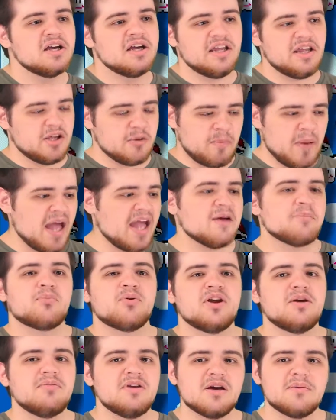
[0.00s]
You pay a
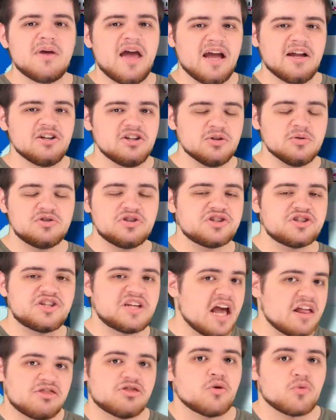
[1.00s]
premium and you just
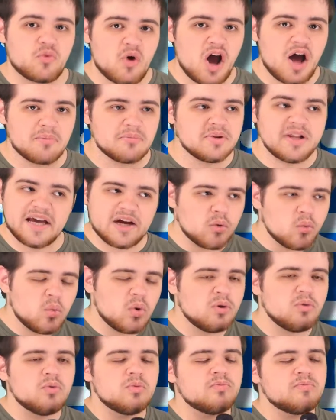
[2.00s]
get the ROM. Like,
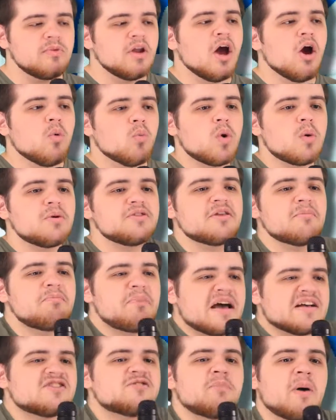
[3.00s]
wh what would the
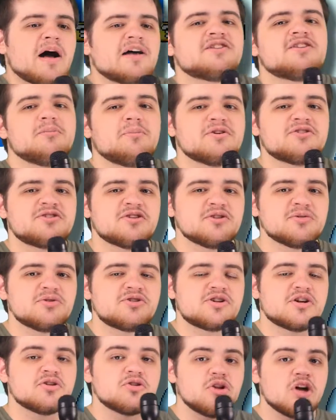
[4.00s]
best possible
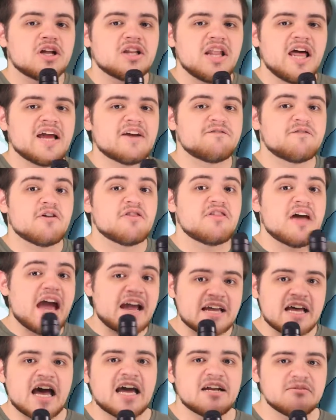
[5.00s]
solution look like for
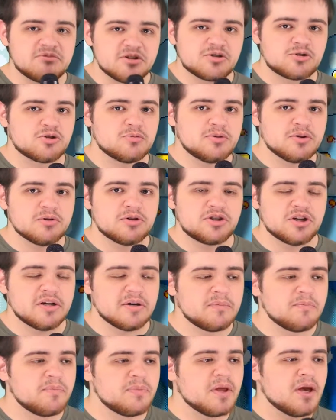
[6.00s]
that kind of distribution?
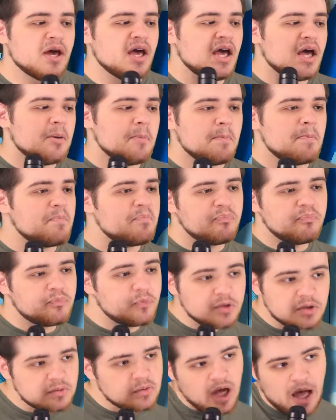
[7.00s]

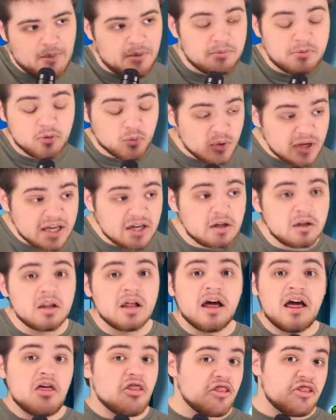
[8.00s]
I'm gonna be real,
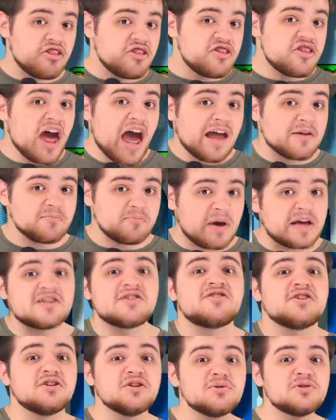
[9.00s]
that
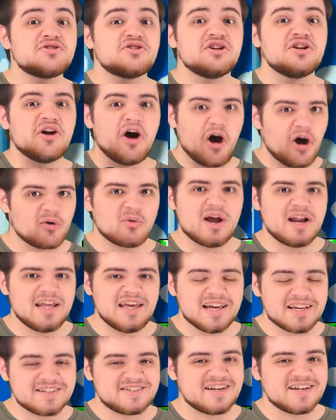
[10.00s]
best solution
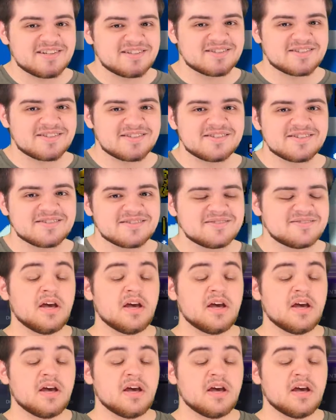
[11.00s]
already exists.